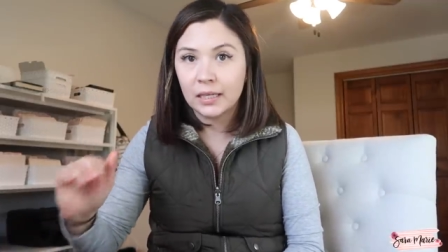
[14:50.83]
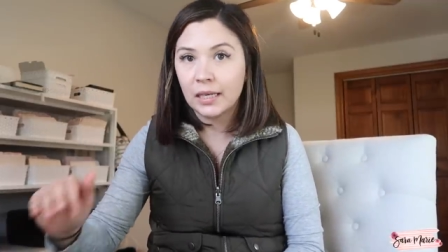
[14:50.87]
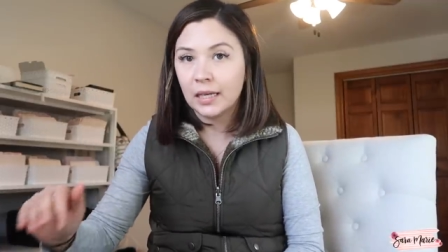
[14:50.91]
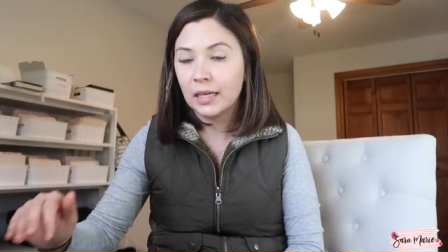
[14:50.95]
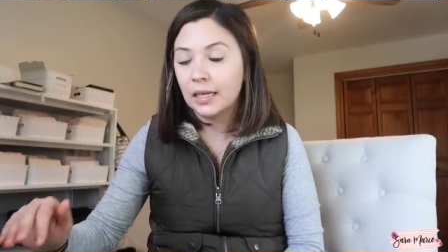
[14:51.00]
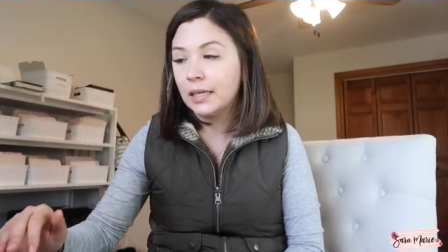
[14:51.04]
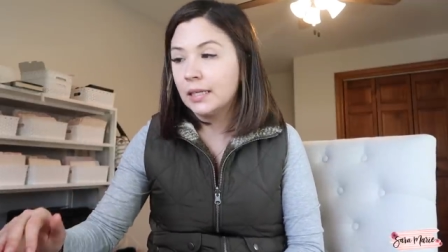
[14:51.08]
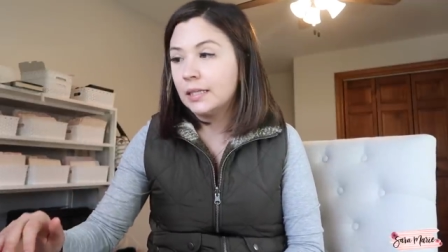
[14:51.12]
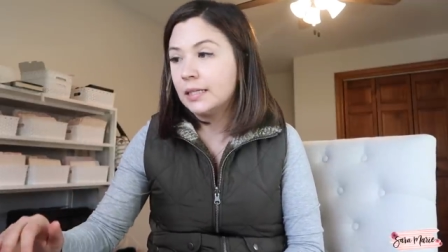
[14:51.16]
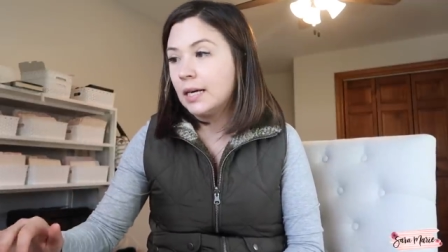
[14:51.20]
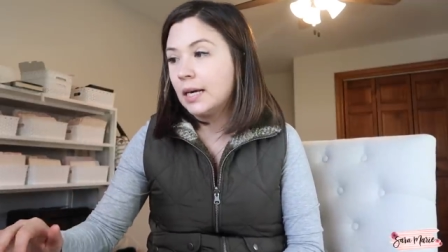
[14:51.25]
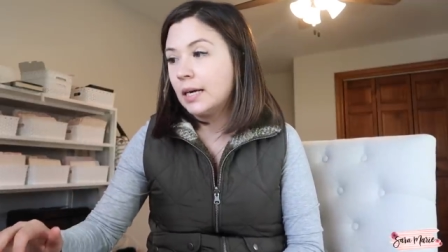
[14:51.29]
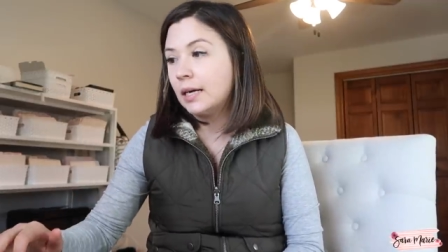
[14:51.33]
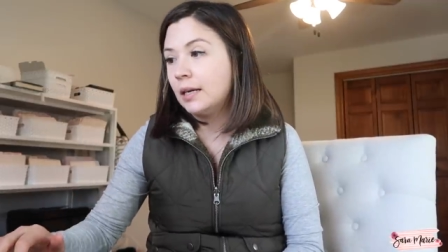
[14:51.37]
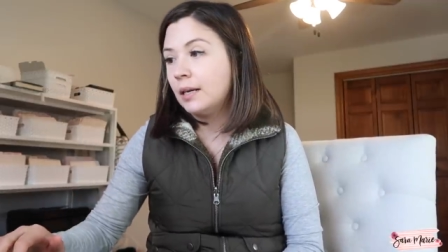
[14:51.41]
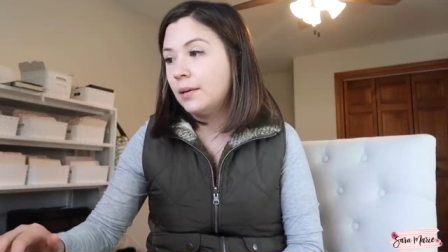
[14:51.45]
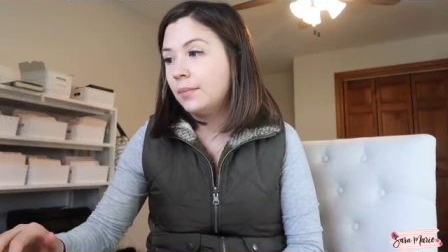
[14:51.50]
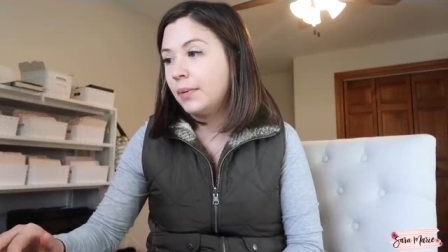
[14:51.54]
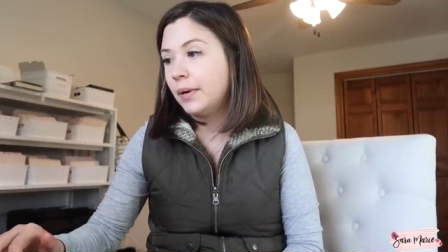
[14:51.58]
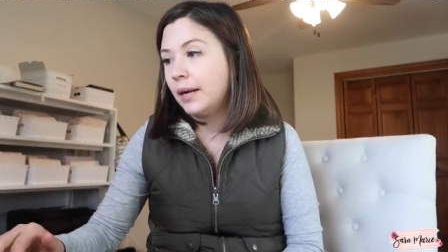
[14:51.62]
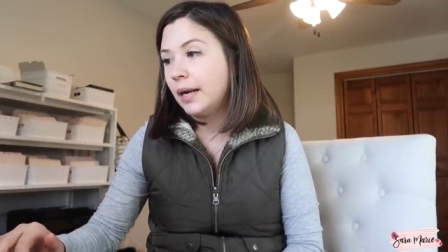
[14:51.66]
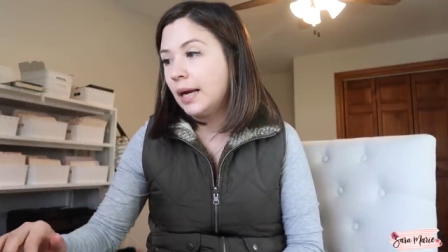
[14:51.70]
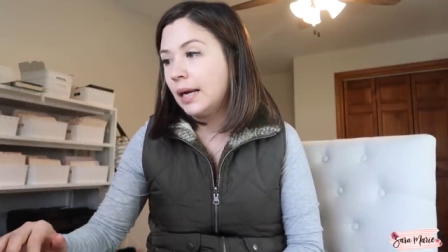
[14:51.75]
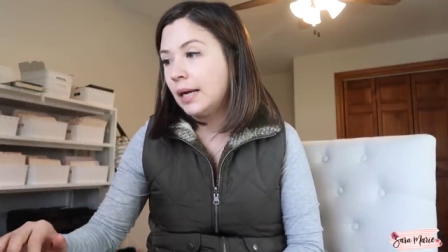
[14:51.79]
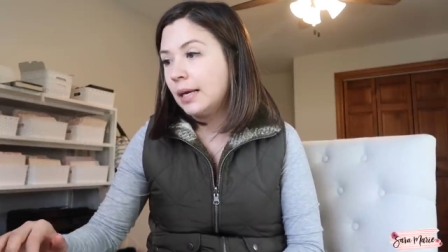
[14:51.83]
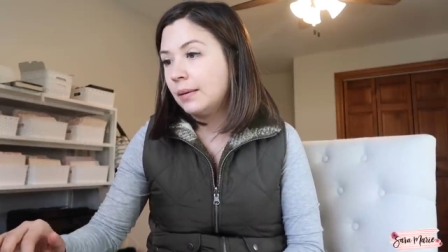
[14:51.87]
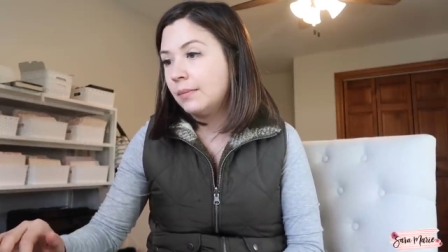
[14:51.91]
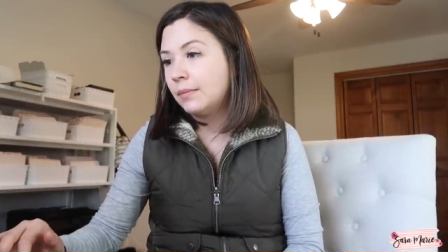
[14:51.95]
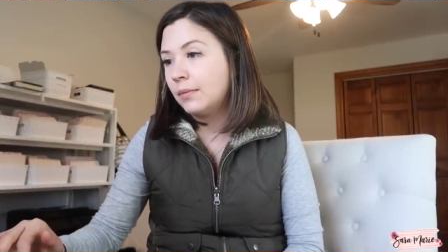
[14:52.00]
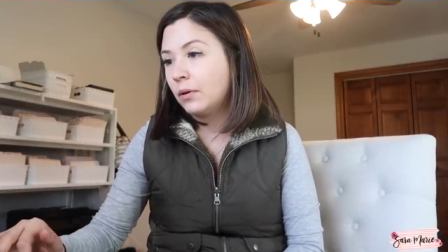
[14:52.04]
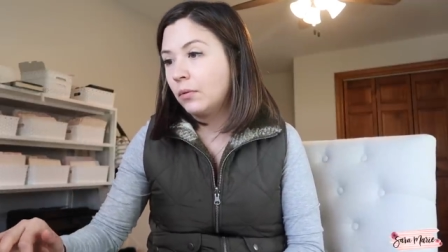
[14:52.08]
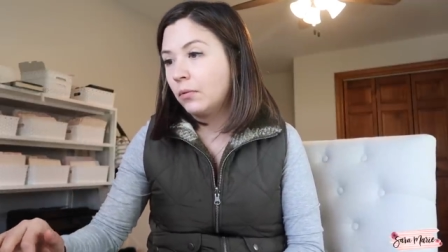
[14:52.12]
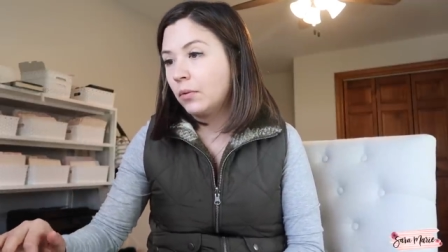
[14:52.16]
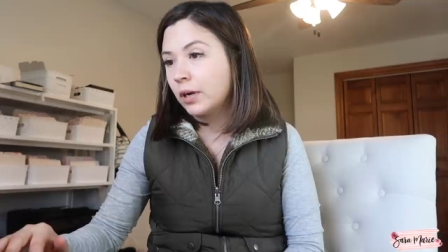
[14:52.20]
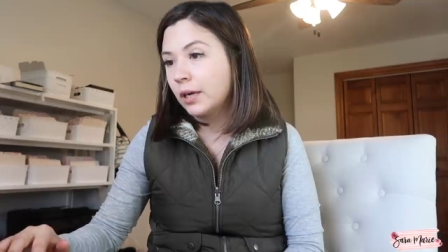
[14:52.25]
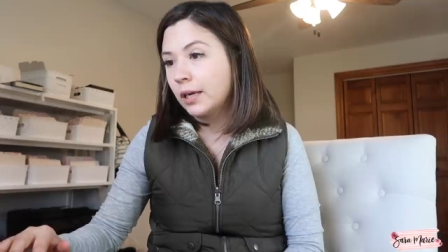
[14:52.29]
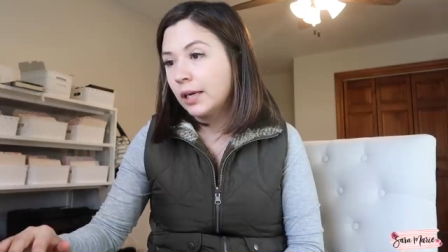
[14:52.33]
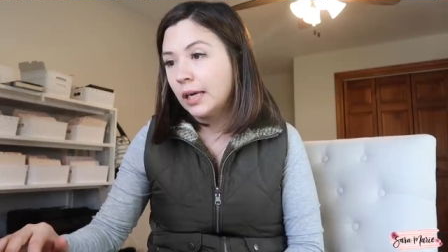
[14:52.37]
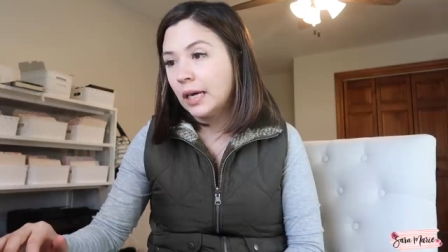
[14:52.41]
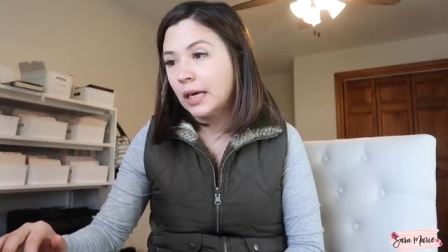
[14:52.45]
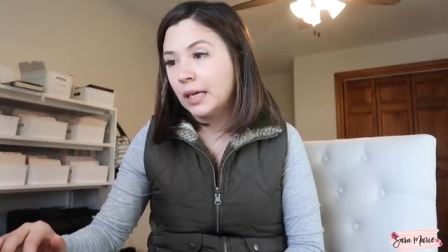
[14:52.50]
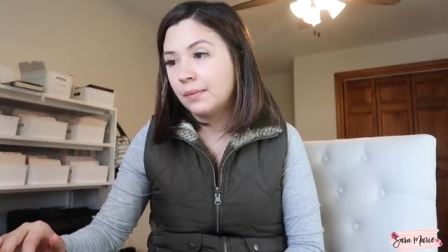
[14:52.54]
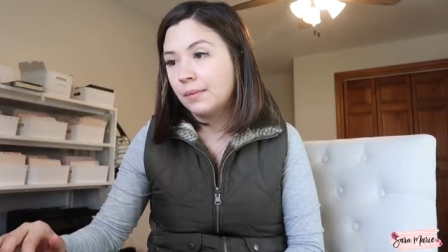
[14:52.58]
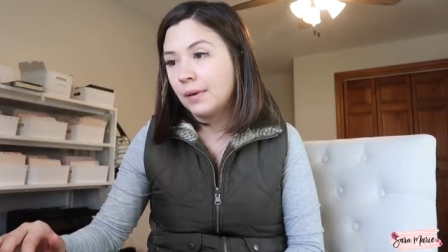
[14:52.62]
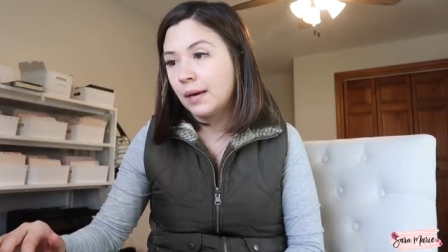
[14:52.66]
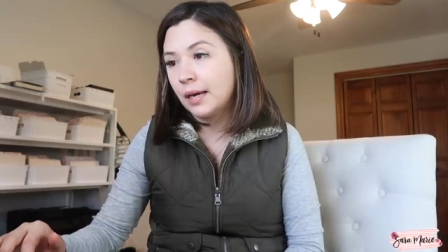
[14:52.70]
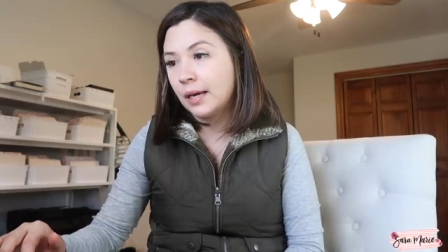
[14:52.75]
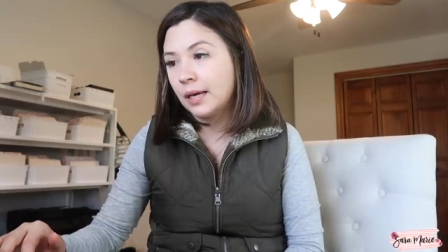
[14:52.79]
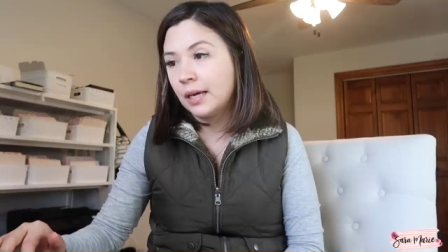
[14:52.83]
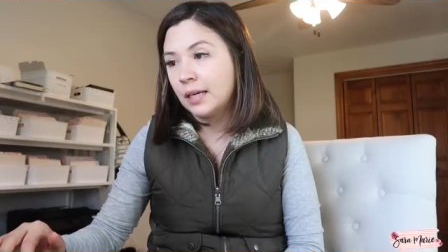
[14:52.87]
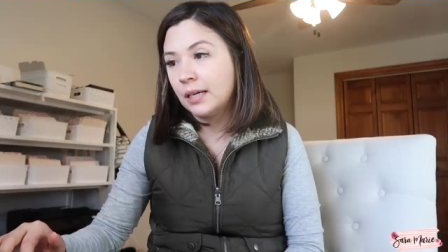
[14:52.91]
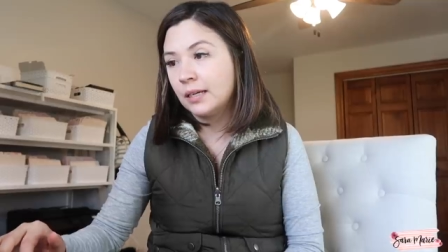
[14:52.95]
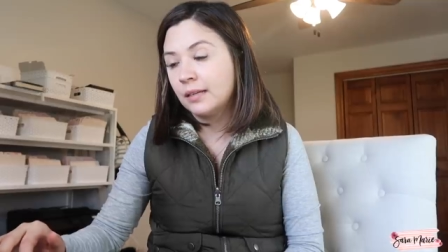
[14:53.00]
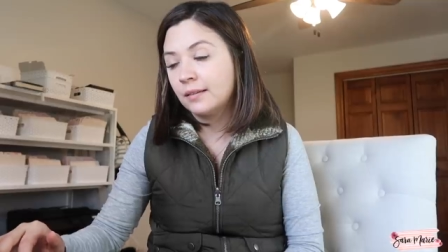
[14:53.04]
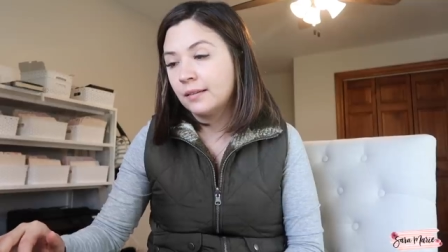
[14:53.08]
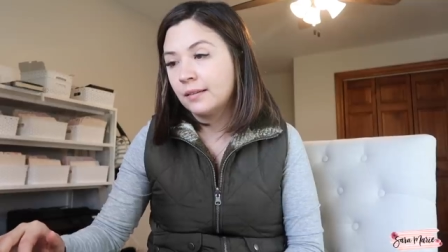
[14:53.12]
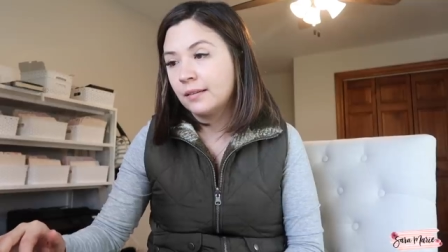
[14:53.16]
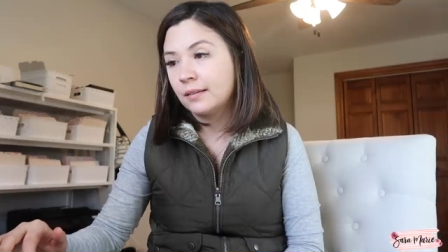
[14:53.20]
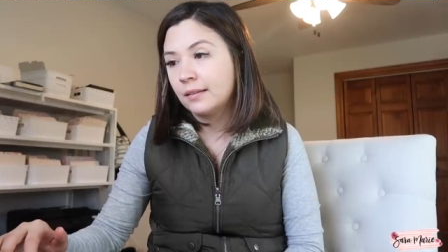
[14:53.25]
getting done, but I am working on my